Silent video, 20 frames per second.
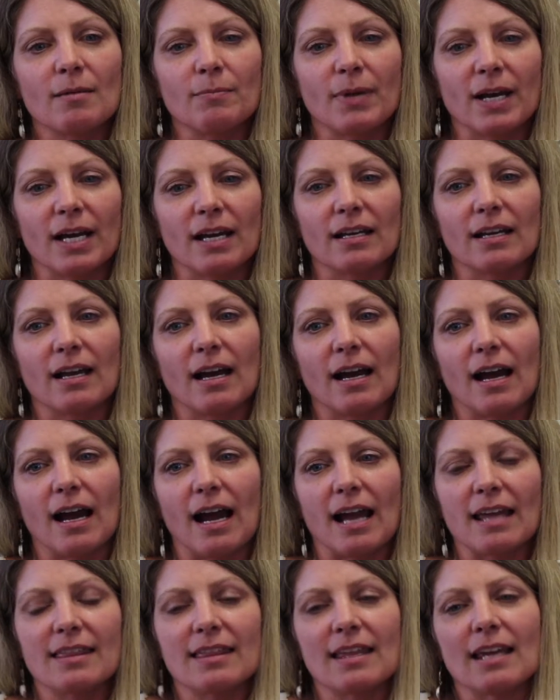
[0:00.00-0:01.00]
but
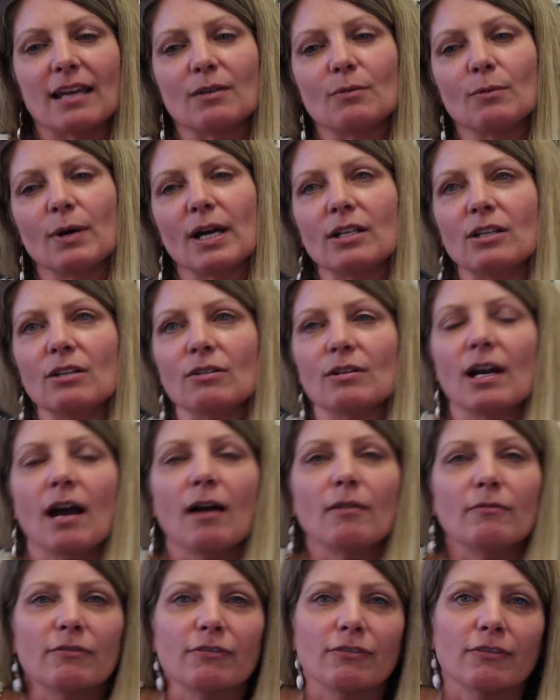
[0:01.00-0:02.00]
I think when you
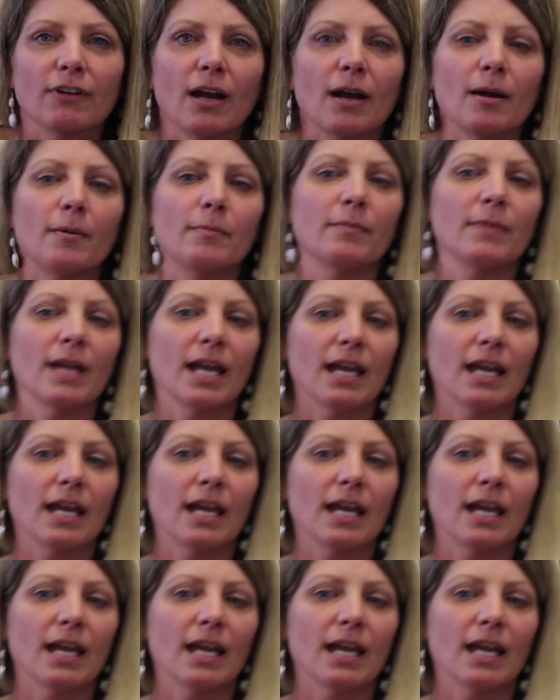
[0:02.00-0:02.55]
come from